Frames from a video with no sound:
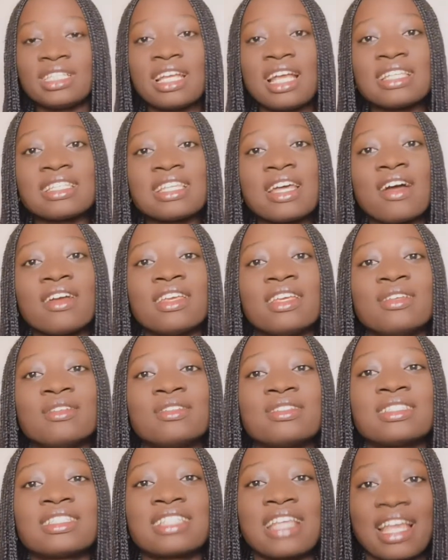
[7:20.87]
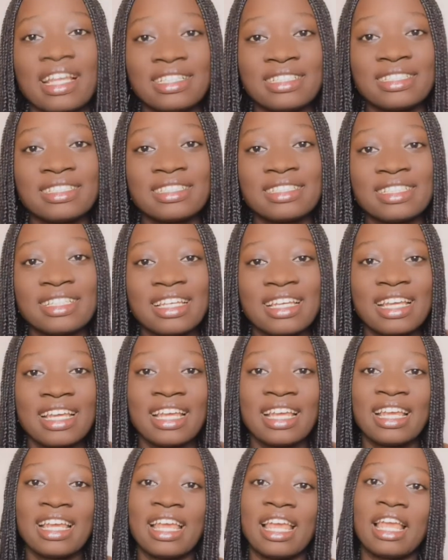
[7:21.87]
That's how he searched
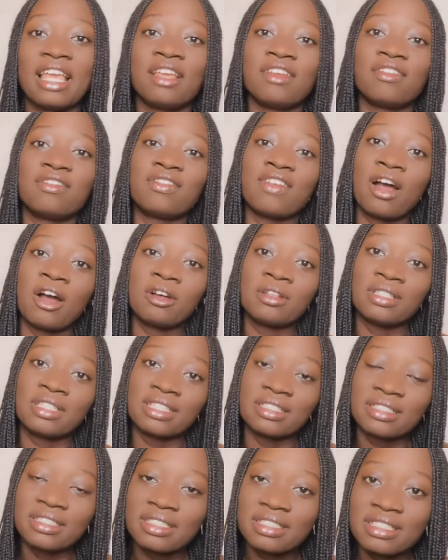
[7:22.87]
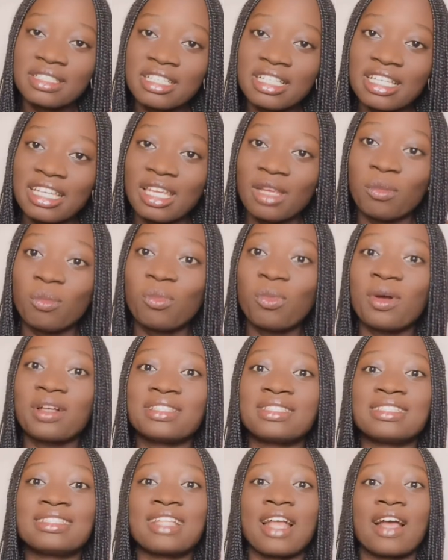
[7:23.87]
and he found it. He
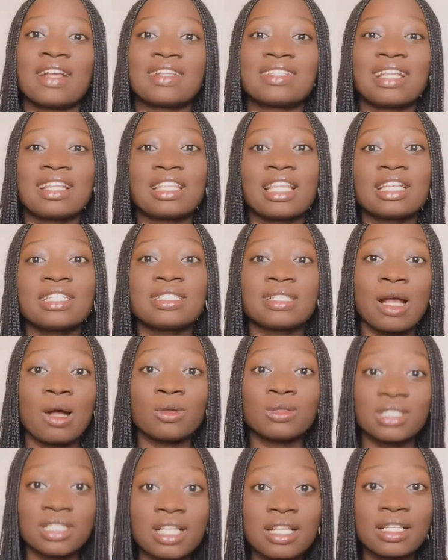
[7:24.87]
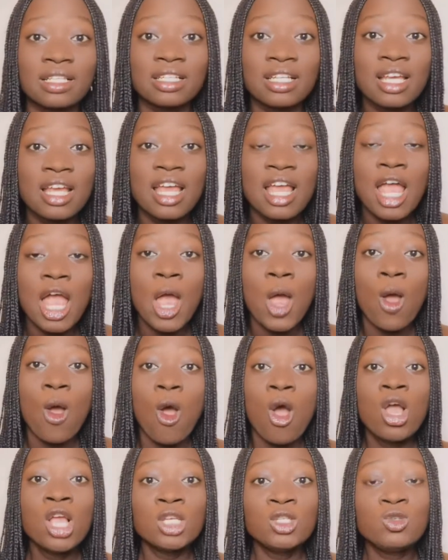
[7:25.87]
bought it and started shouting.
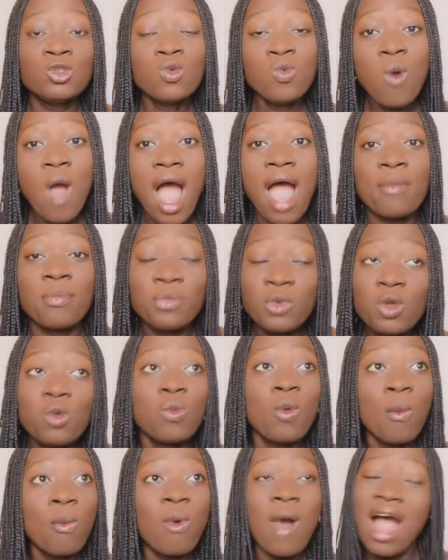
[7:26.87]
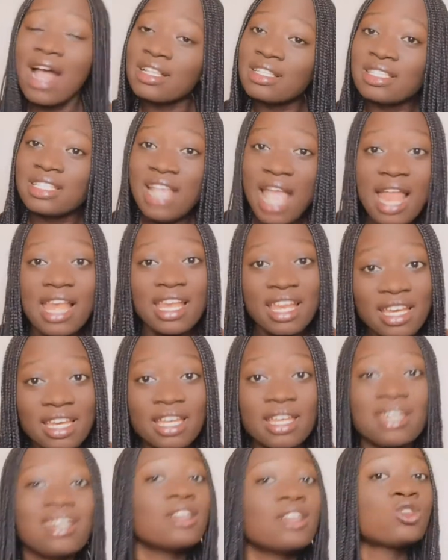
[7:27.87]
You have people who are selling
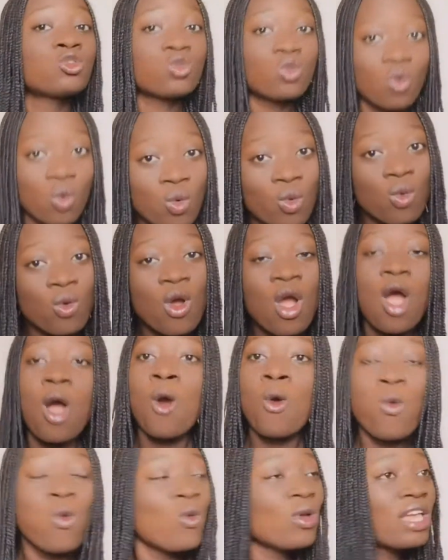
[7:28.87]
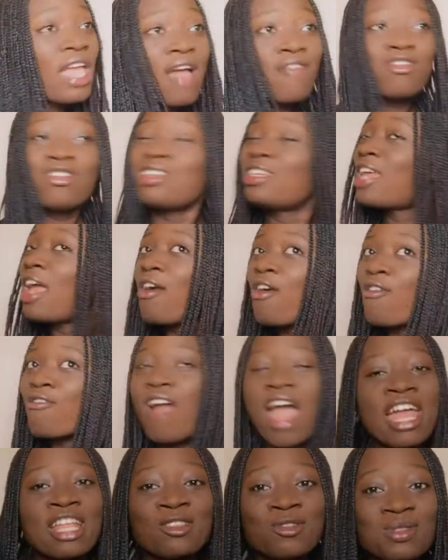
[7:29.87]
in the school. Who gave you the
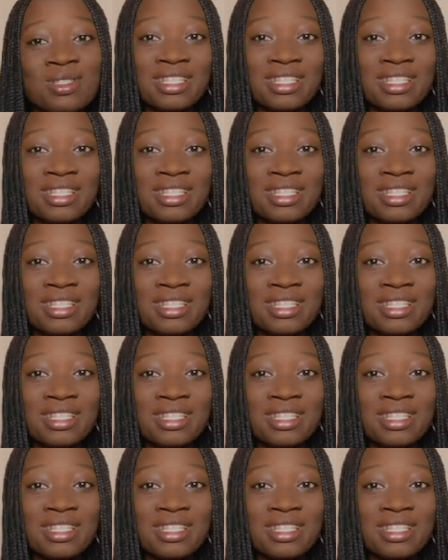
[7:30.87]
right to